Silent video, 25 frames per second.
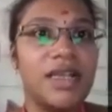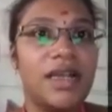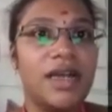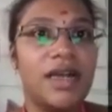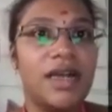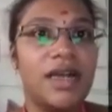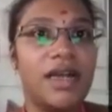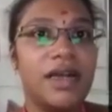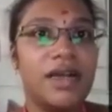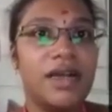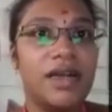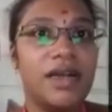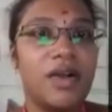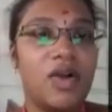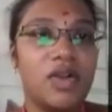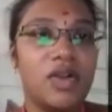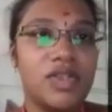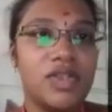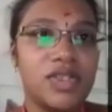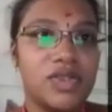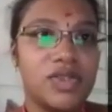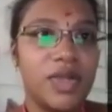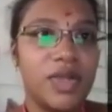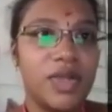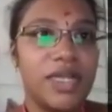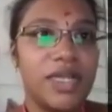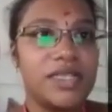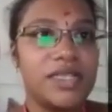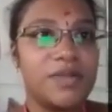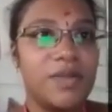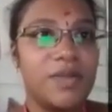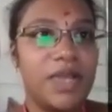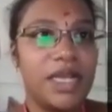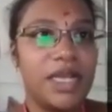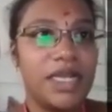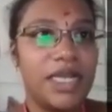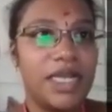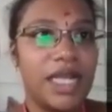also it is
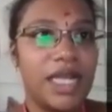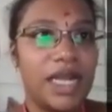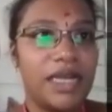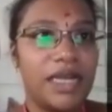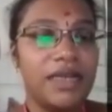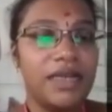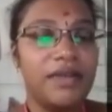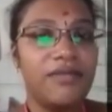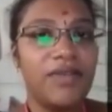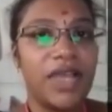being done,